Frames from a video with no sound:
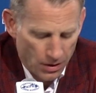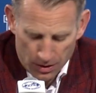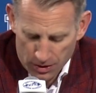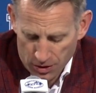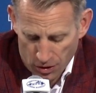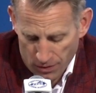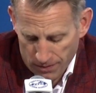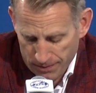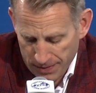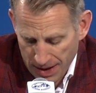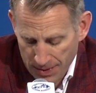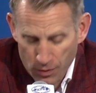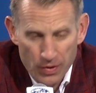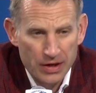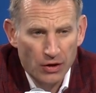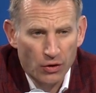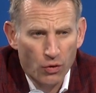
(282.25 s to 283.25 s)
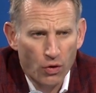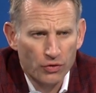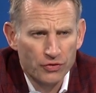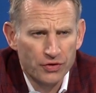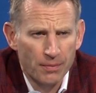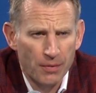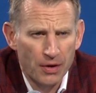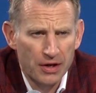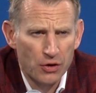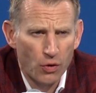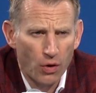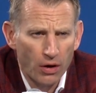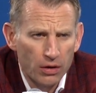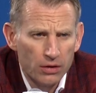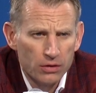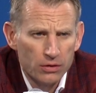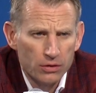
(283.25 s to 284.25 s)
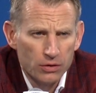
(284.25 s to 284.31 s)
you know, maybe we can hold somebody to a